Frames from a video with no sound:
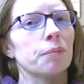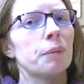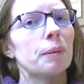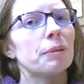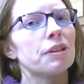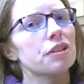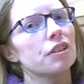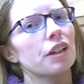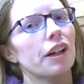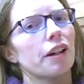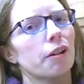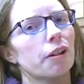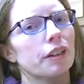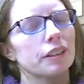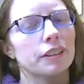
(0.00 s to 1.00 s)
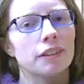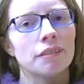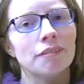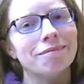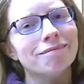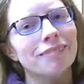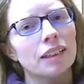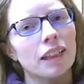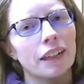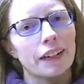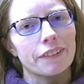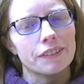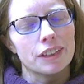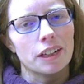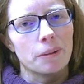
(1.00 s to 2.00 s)
maybe just a hair, because like
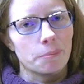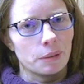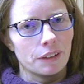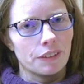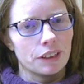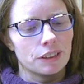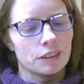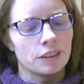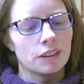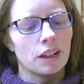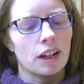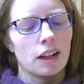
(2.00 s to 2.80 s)
I've said in previous